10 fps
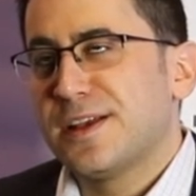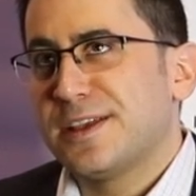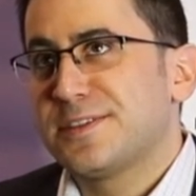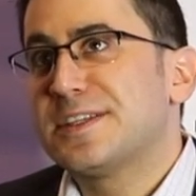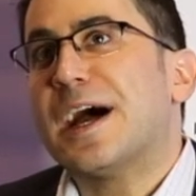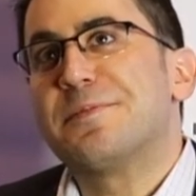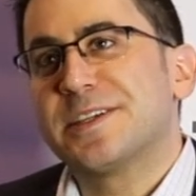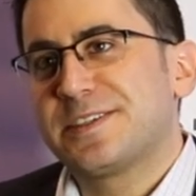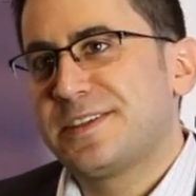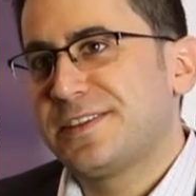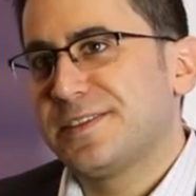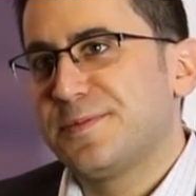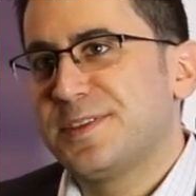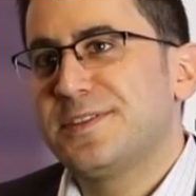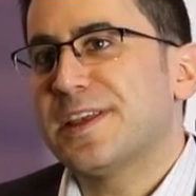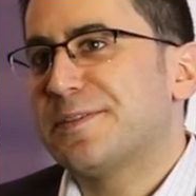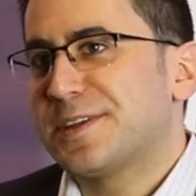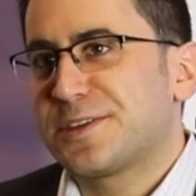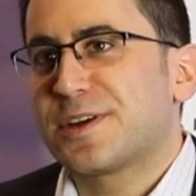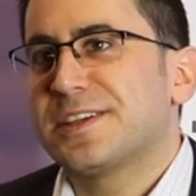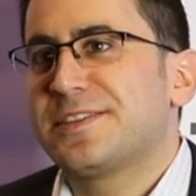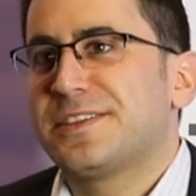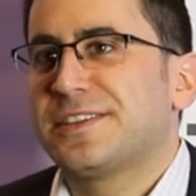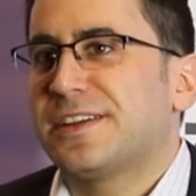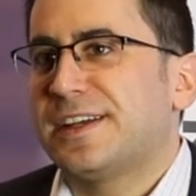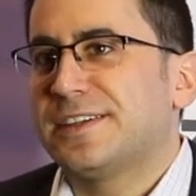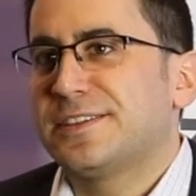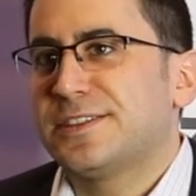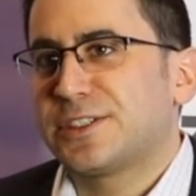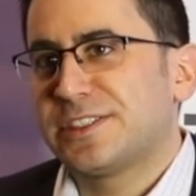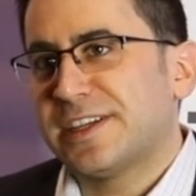established, safe to trust search